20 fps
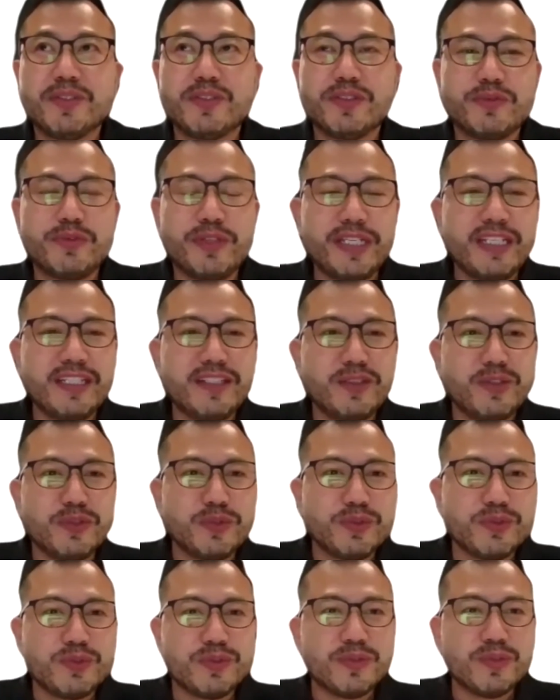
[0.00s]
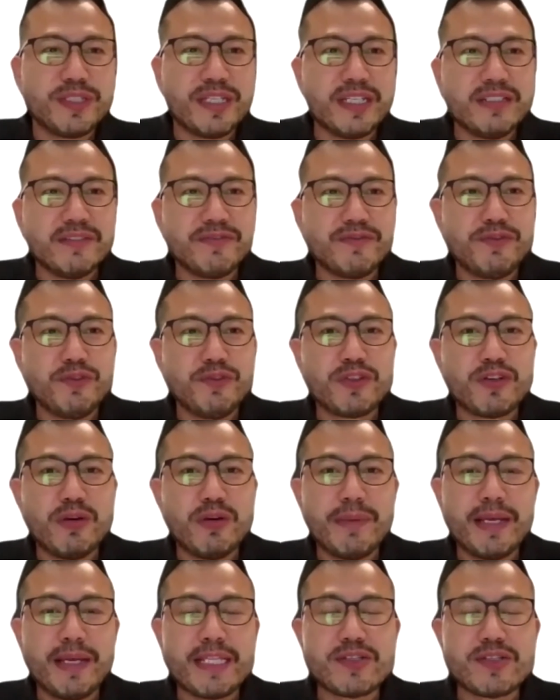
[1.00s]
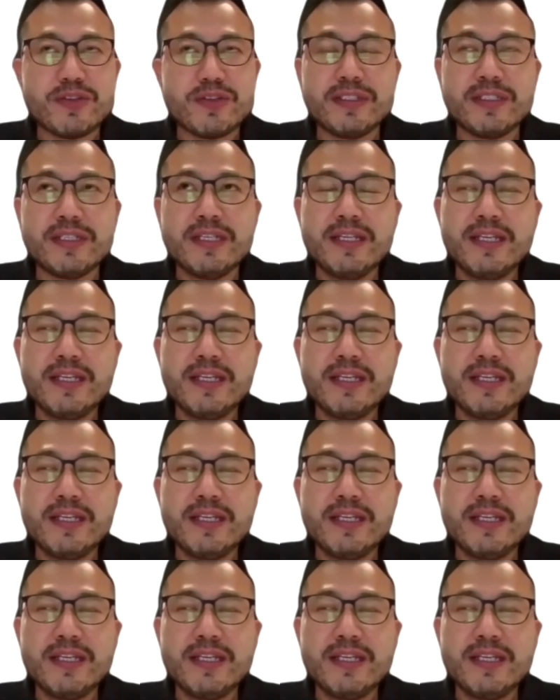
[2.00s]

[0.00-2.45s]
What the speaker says: ready to get a few comments on